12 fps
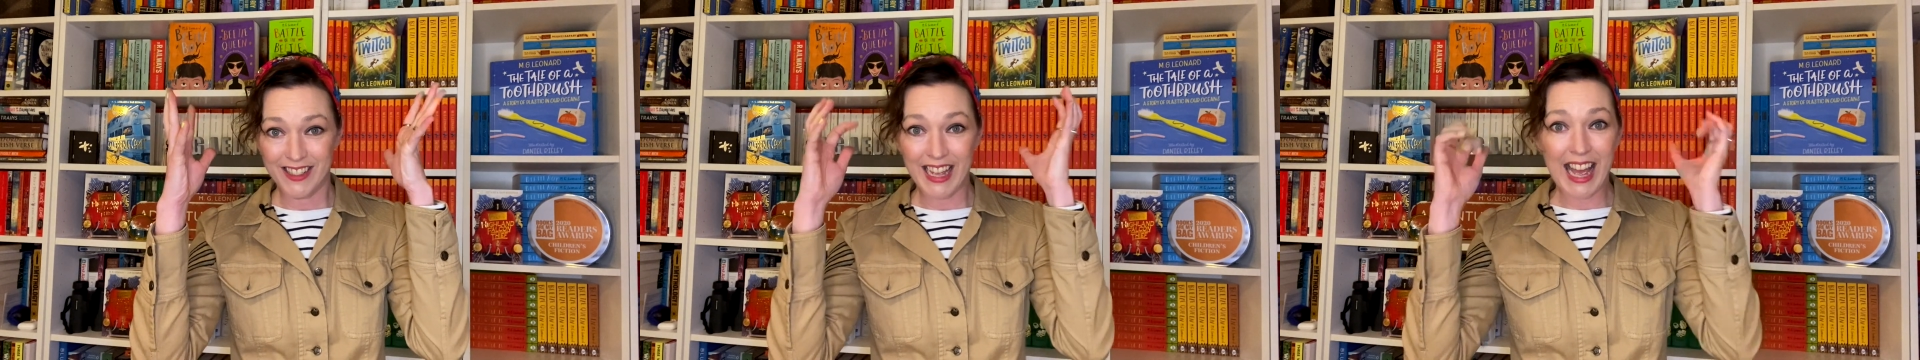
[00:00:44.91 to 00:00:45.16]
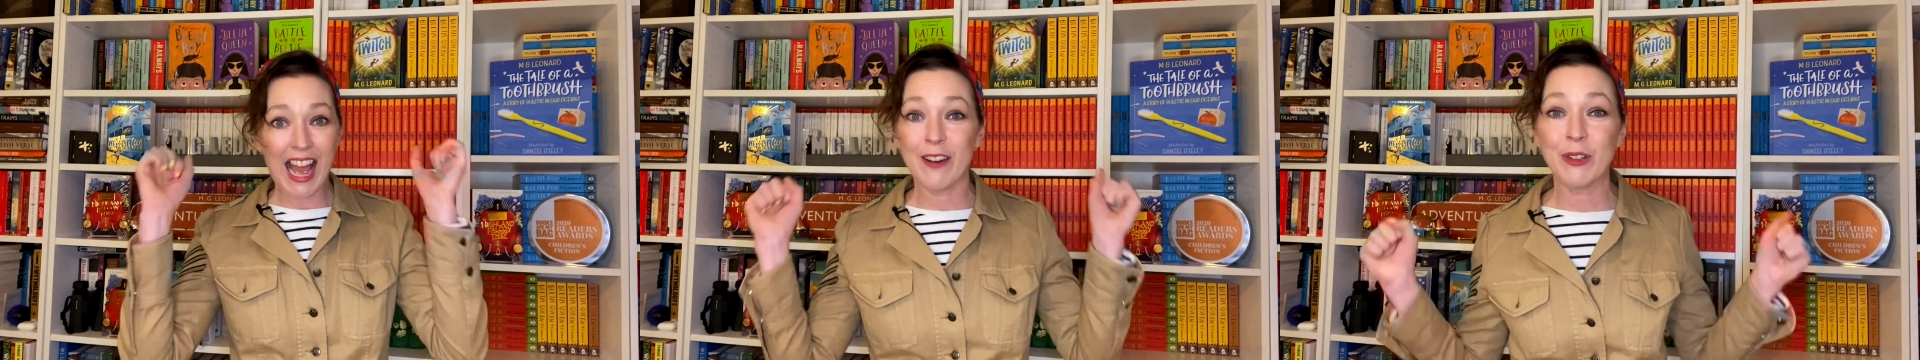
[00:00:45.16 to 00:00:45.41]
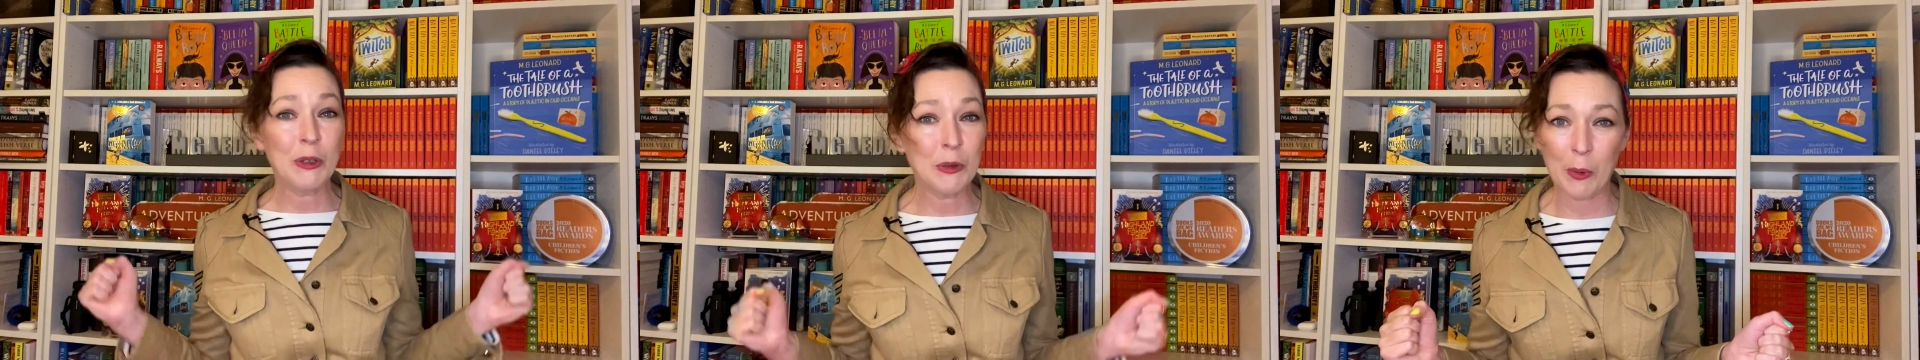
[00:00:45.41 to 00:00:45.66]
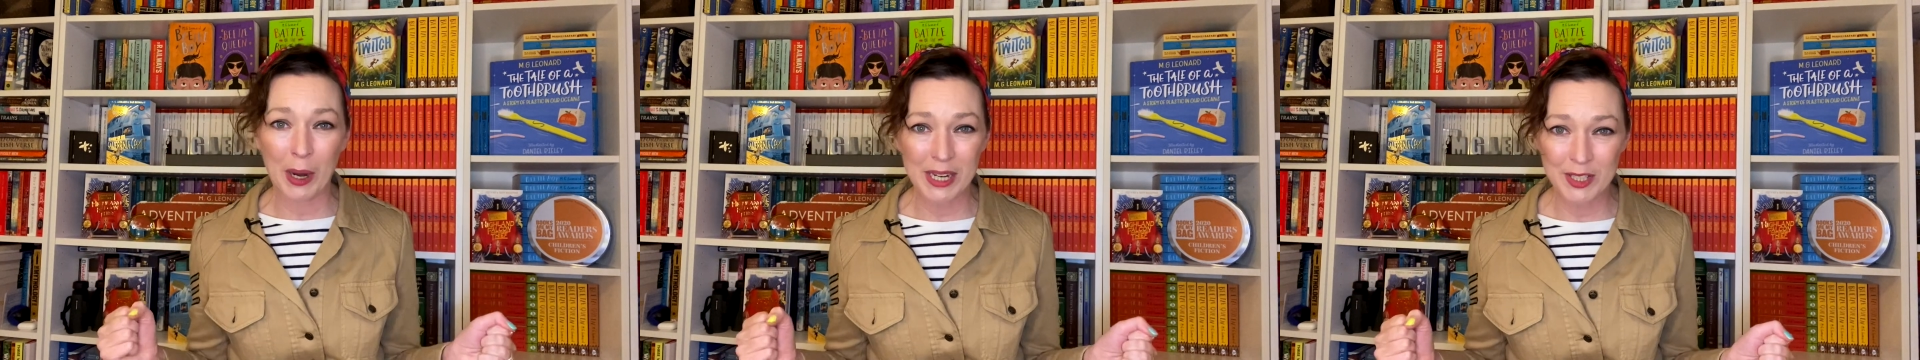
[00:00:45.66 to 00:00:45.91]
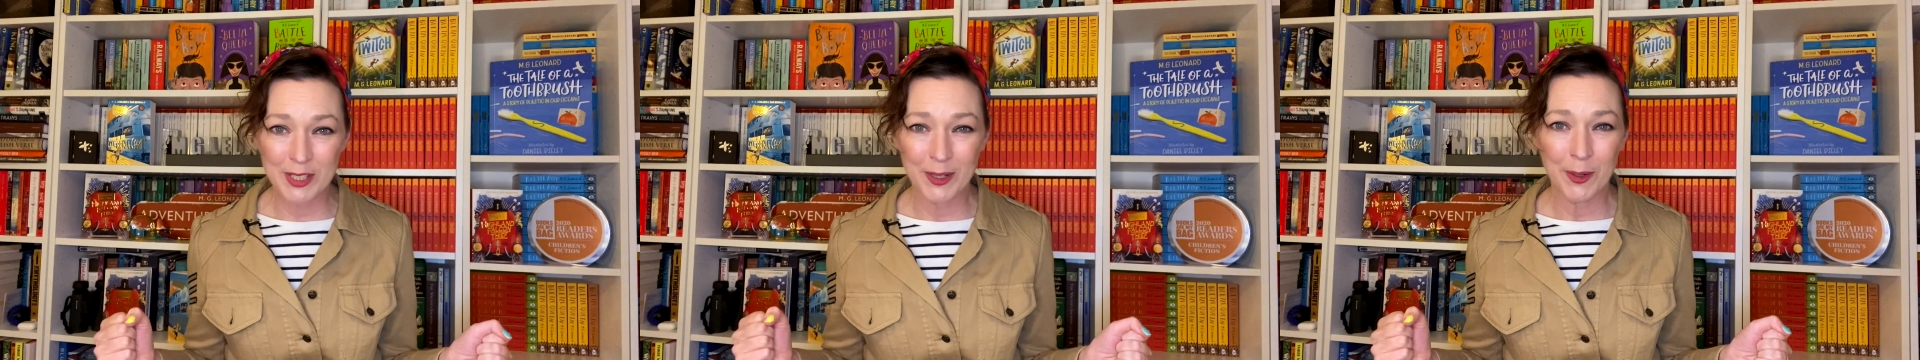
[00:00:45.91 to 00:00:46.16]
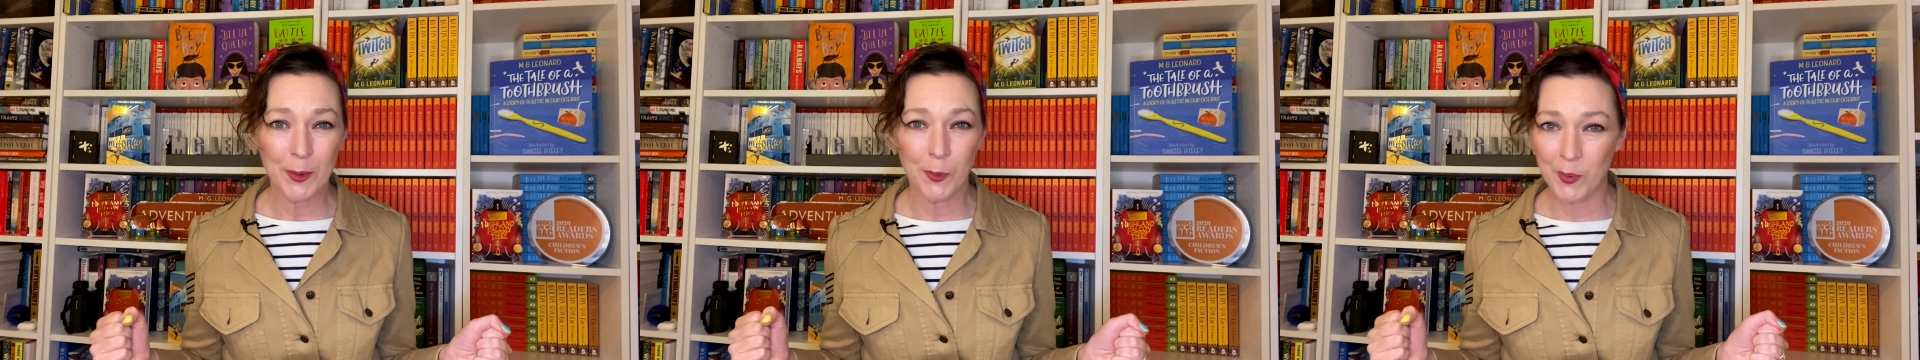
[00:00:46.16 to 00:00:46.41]
Have a great
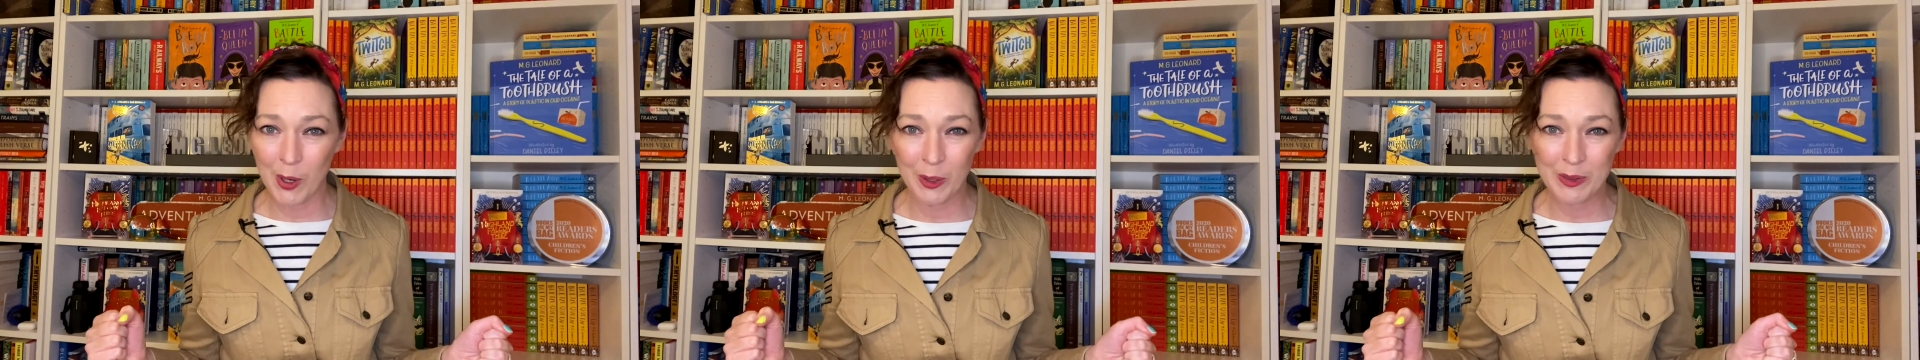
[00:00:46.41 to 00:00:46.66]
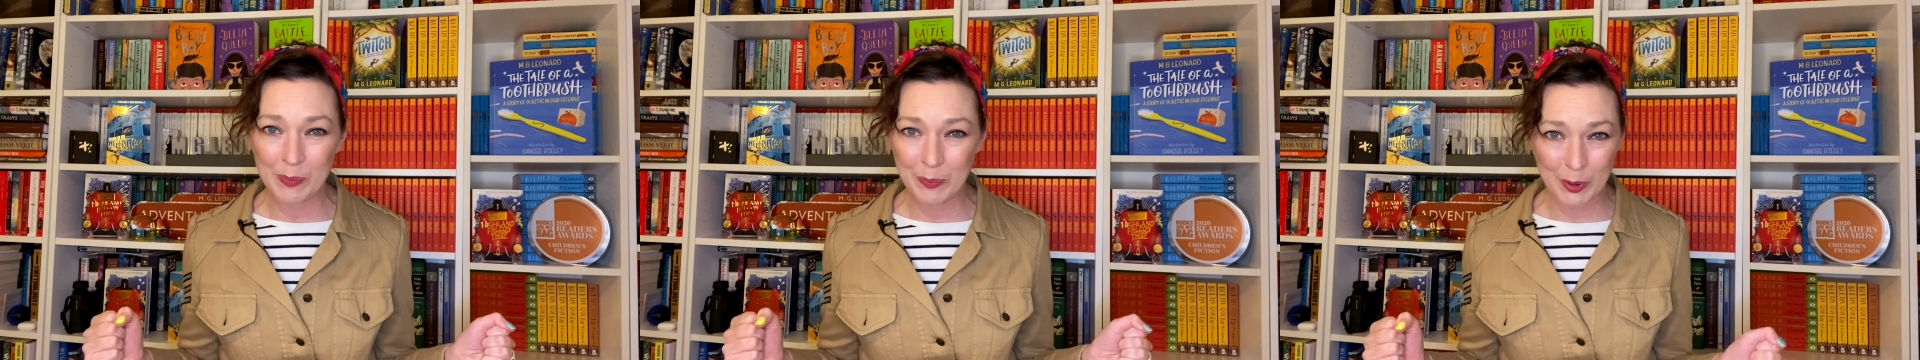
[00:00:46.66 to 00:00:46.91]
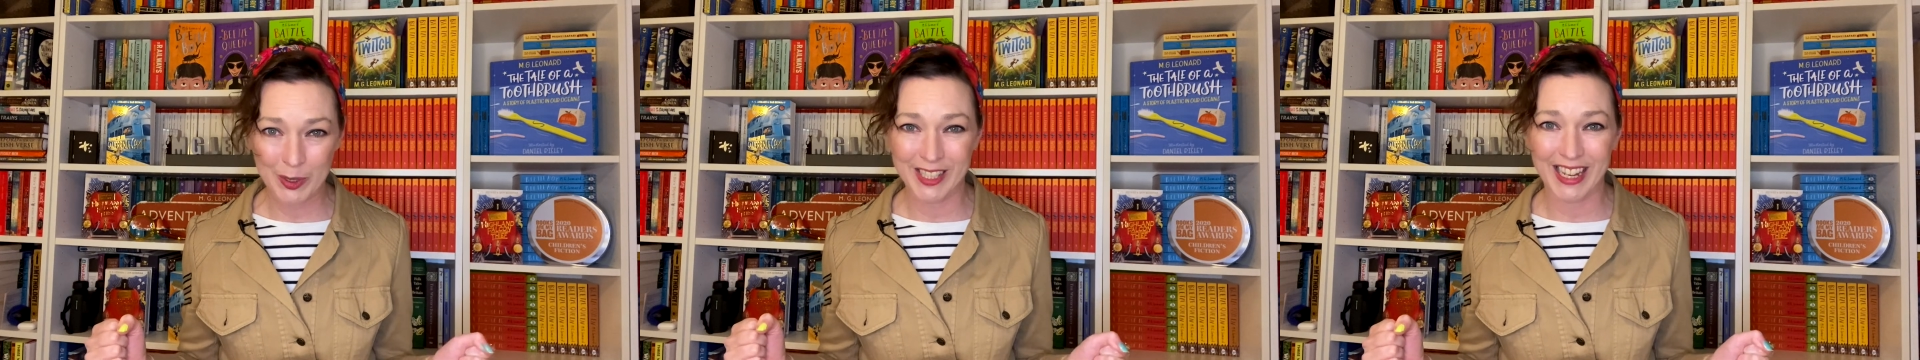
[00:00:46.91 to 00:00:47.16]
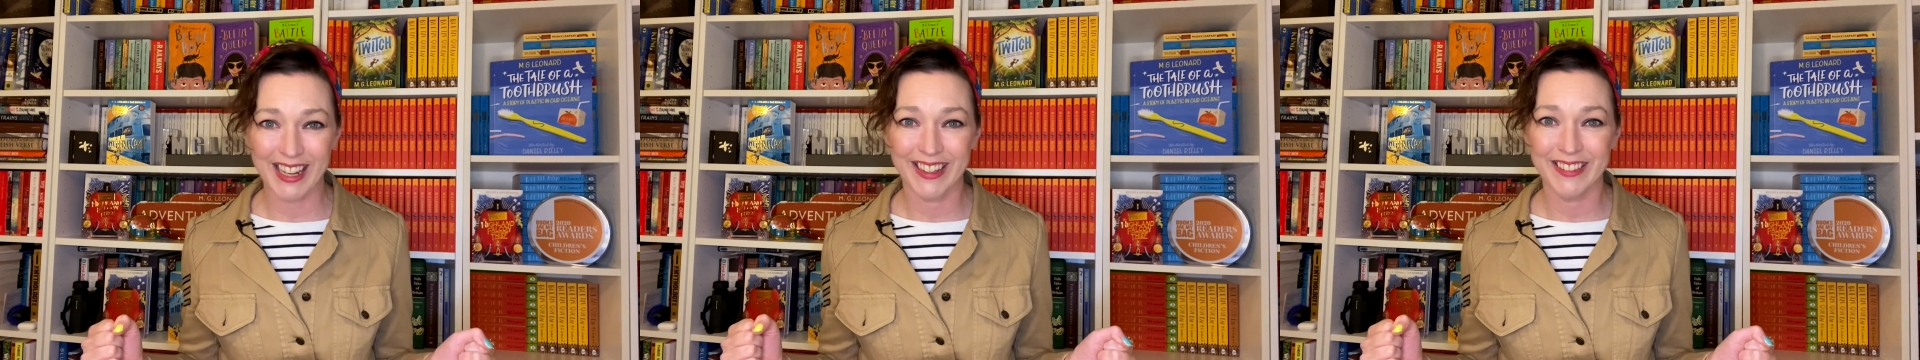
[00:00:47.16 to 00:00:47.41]
World Book Day.